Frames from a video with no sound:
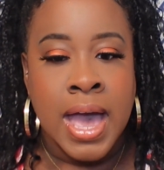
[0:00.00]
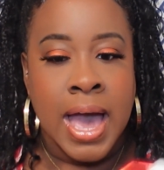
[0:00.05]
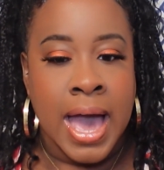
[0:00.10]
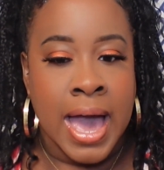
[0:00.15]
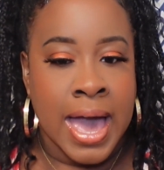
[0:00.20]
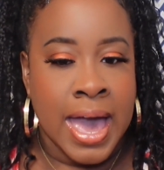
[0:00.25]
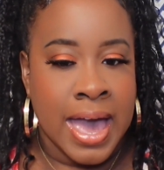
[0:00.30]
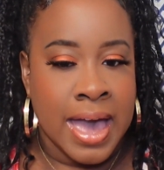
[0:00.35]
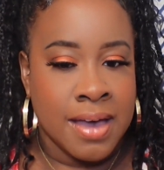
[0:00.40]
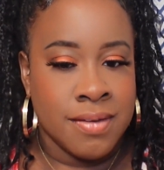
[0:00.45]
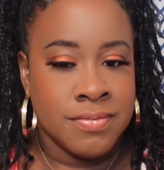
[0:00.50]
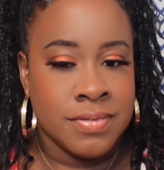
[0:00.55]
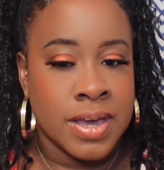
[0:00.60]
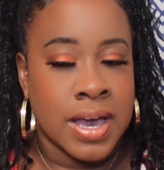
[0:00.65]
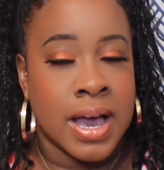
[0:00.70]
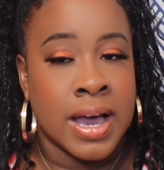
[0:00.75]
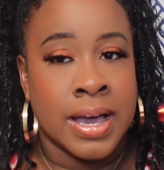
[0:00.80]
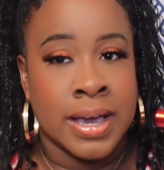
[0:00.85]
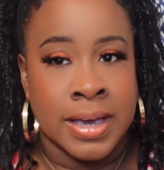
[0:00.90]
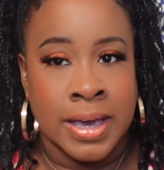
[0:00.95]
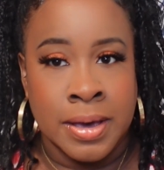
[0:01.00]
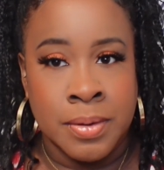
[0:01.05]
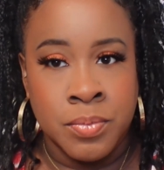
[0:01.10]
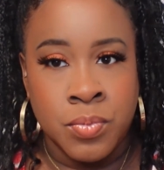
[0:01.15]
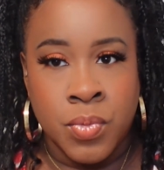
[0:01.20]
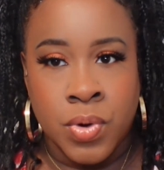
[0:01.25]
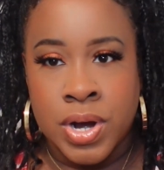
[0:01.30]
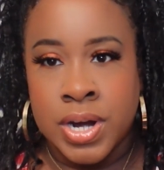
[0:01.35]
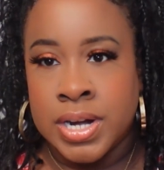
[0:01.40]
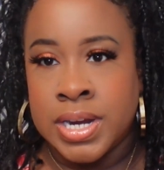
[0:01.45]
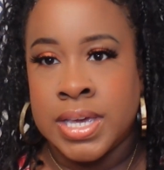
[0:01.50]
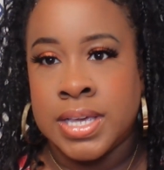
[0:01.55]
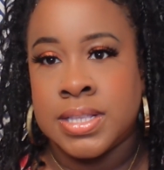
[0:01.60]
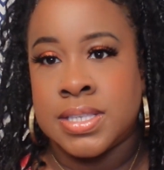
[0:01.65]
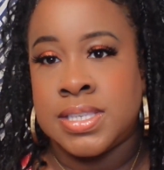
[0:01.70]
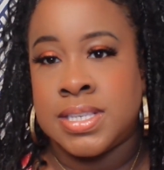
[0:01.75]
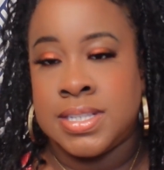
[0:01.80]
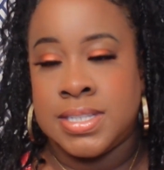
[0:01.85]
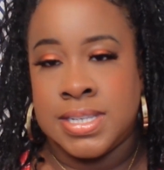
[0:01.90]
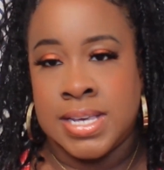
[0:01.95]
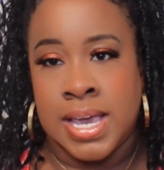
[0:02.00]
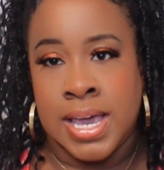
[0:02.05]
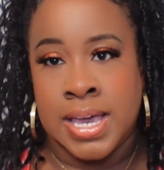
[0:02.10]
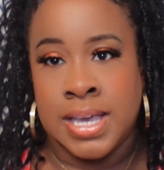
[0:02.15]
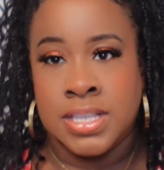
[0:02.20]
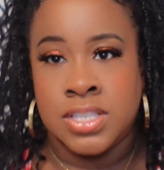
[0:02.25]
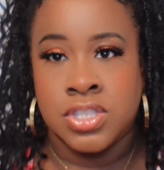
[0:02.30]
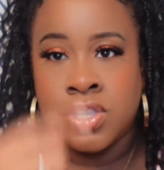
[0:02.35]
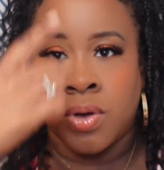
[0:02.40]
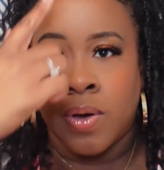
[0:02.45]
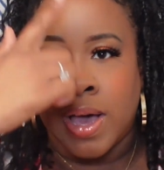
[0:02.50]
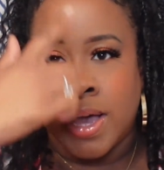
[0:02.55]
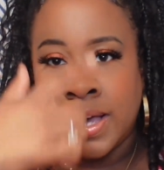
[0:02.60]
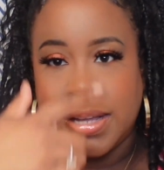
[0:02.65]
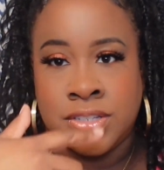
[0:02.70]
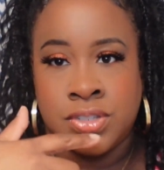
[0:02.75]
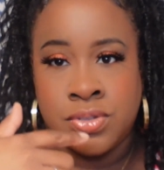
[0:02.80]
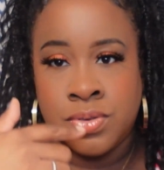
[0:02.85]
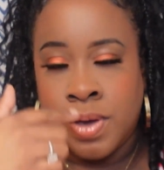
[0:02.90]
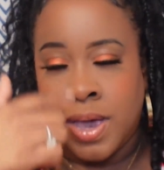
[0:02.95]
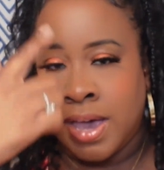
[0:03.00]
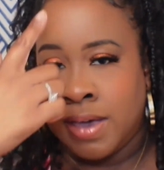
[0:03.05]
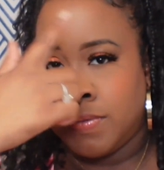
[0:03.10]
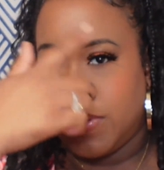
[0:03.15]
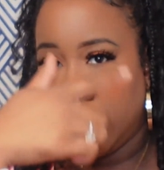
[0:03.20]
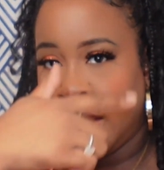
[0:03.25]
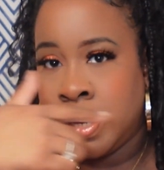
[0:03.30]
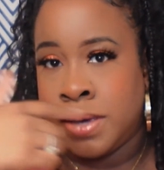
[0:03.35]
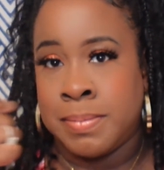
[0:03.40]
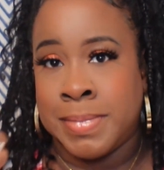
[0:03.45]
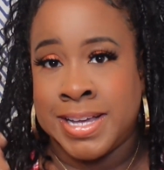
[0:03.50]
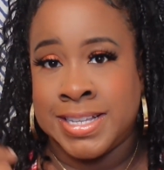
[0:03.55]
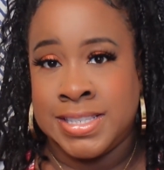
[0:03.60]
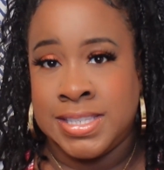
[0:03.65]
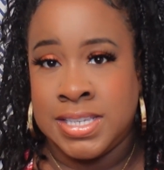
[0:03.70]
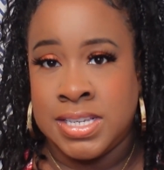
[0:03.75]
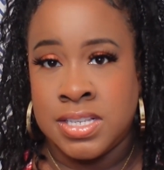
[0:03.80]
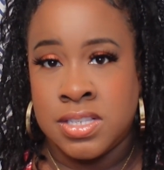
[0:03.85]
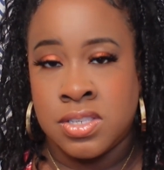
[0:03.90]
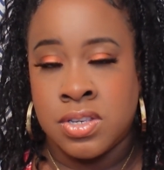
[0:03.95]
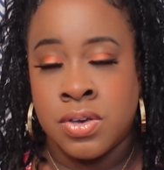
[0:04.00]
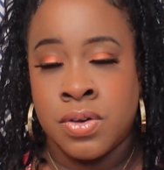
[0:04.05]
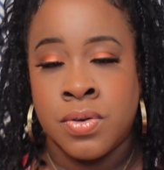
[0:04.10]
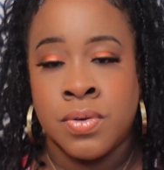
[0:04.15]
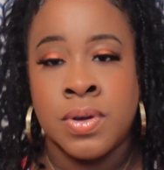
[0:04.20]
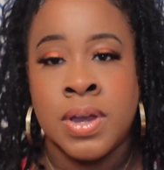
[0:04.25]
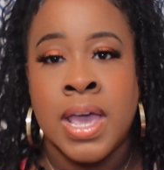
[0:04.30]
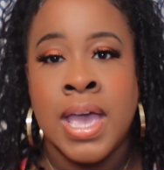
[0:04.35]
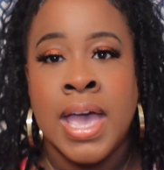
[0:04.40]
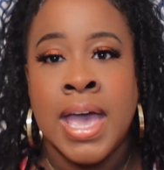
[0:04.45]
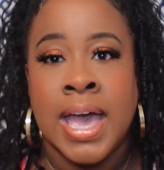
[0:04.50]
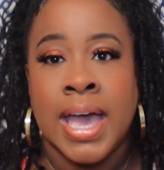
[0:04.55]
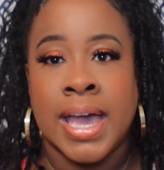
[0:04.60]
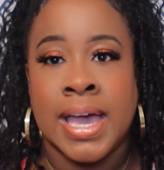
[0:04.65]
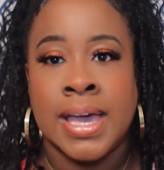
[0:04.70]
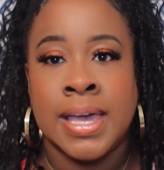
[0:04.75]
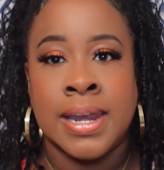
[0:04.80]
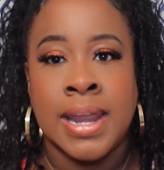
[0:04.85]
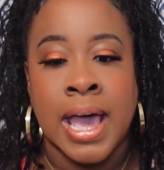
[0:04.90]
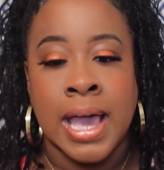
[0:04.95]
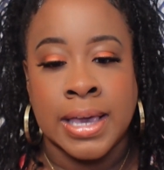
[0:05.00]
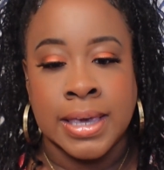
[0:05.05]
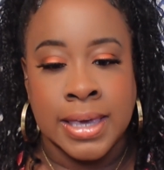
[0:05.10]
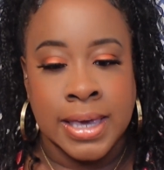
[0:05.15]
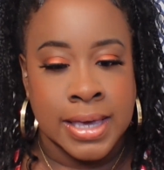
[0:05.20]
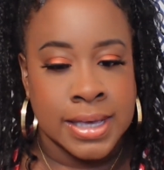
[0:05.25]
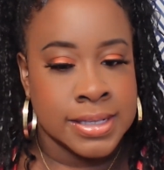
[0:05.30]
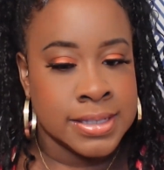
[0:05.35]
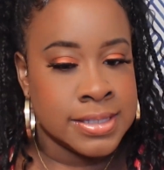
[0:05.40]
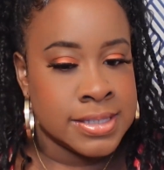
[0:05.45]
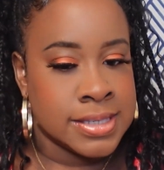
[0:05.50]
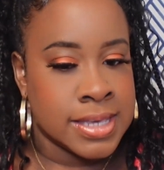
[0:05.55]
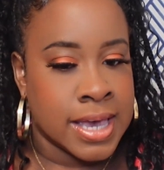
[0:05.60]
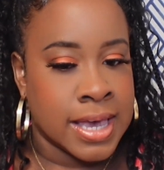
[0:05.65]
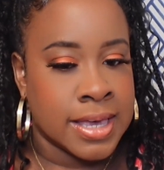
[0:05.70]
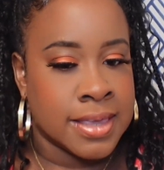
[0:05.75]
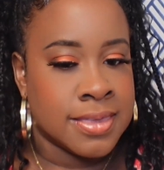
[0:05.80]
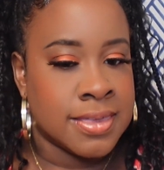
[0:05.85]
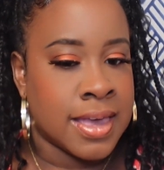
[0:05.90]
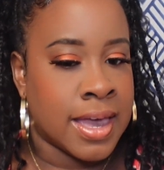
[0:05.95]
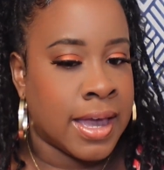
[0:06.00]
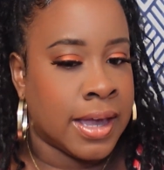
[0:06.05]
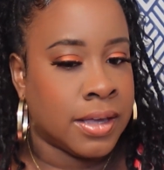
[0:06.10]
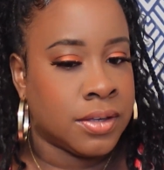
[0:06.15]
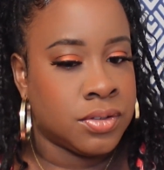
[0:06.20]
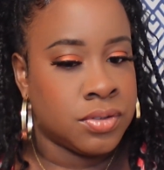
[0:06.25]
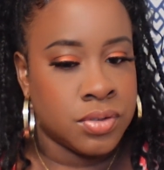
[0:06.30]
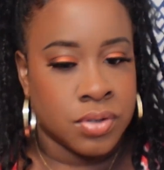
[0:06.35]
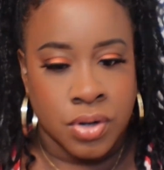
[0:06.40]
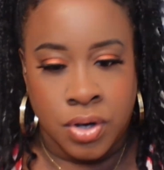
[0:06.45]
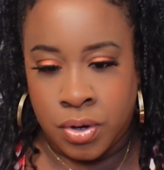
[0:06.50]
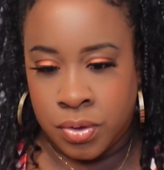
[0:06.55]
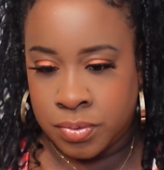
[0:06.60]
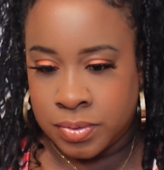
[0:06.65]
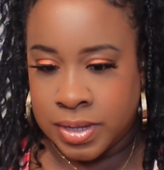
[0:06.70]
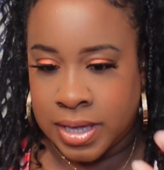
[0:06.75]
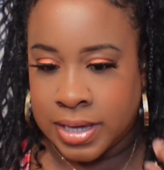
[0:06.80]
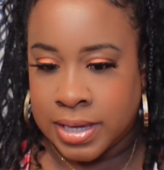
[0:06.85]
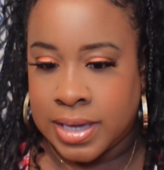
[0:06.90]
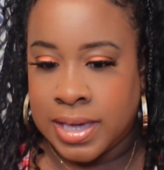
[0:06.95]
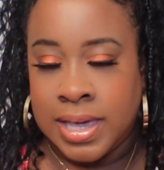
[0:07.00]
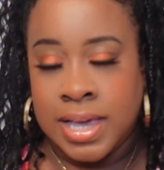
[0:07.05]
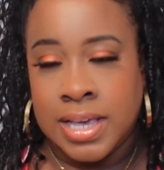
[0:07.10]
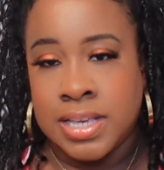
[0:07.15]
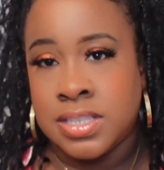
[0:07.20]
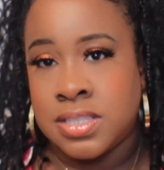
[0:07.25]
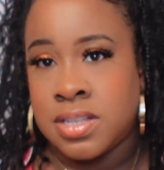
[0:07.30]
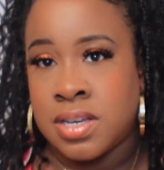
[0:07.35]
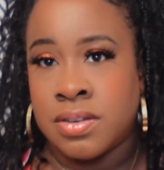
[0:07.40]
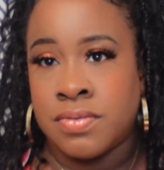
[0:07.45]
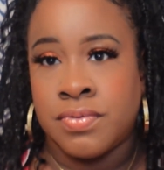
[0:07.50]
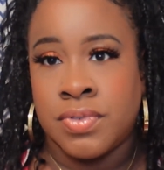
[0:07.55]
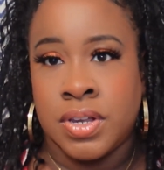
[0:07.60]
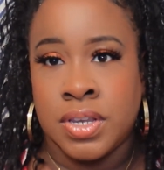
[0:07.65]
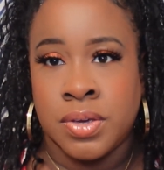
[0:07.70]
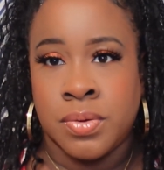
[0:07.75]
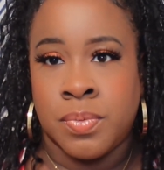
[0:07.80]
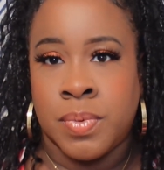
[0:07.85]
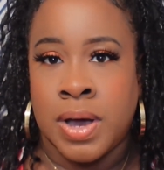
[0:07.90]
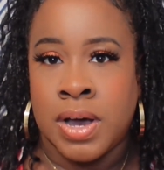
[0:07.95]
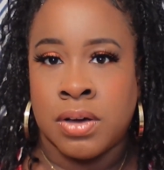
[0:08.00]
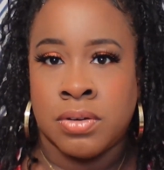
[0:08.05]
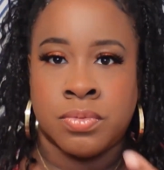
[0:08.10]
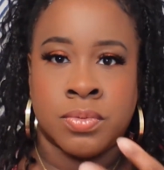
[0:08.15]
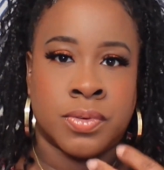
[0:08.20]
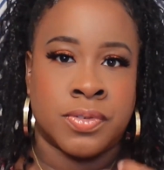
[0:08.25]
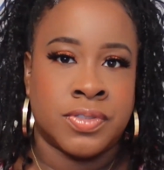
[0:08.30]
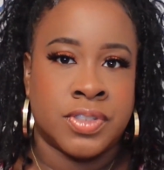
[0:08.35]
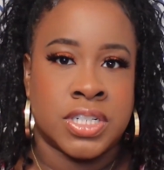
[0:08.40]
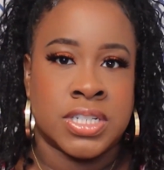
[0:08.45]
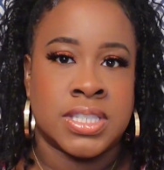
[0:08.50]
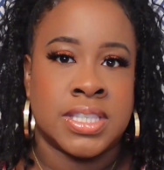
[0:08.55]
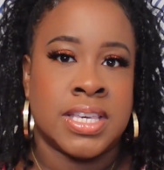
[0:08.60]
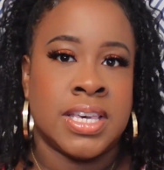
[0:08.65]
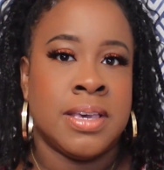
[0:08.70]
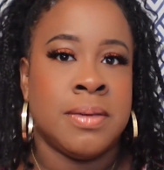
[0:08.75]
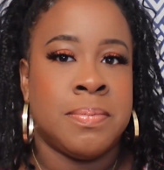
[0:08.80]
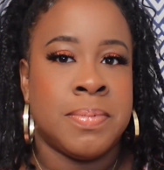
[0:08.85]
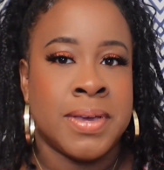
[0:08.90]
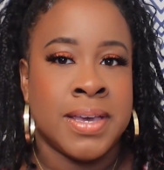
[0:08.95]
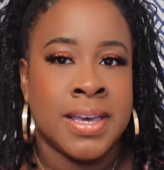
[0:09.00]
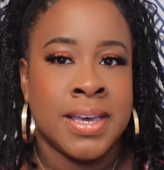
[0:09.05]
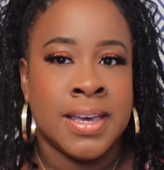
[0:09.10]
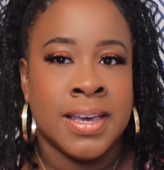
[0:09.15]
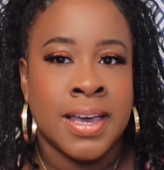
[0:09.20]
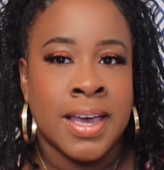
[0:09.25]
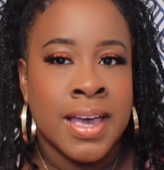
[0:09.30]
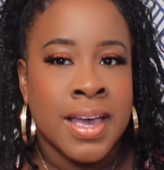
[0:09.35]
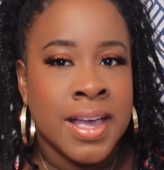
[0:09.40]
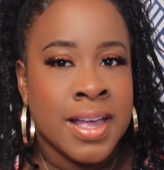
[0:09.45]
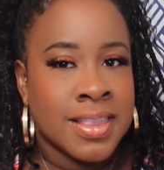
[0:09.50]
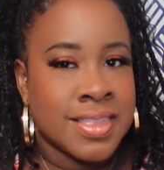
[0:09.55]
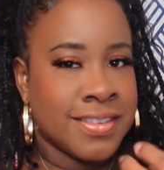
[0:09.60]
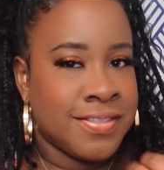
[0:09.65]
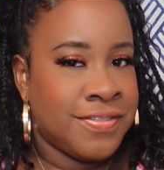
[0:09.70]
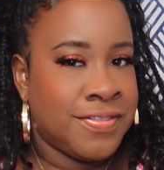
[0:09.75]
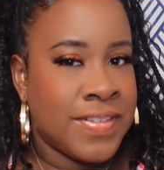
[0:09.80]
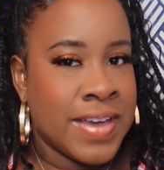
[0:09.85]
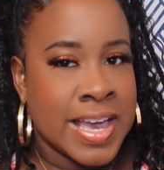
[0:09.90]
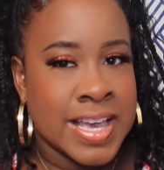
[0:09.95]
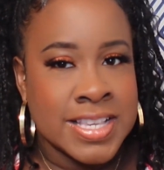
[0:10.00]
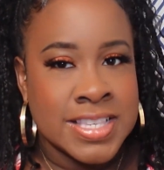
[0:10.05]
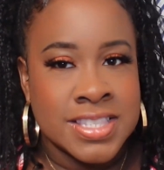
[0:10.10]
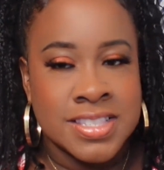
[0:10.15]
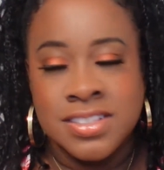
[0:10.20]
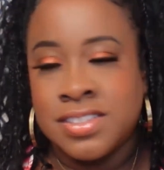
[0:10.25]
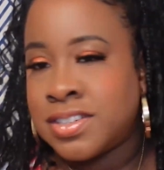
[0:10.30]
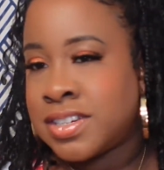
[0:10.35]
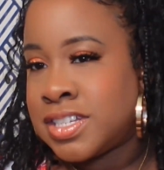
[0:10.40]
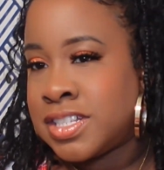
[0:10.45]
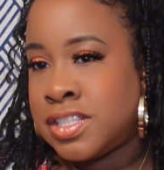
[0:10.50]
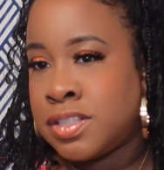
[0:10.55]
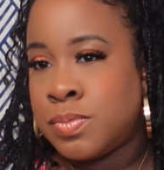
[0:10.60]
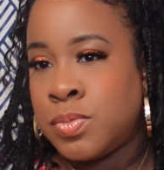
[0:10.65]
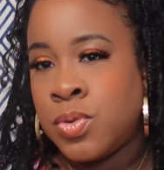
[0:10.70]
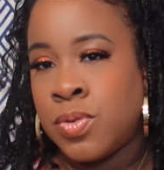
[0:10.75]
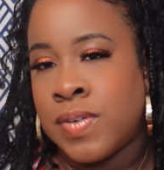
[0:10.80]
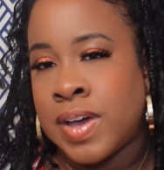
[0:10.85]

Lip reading: I am wearing it today, so I do have it in my T-zone, and I can say that, you know, like it has done really well with just keeping the face looking smooth.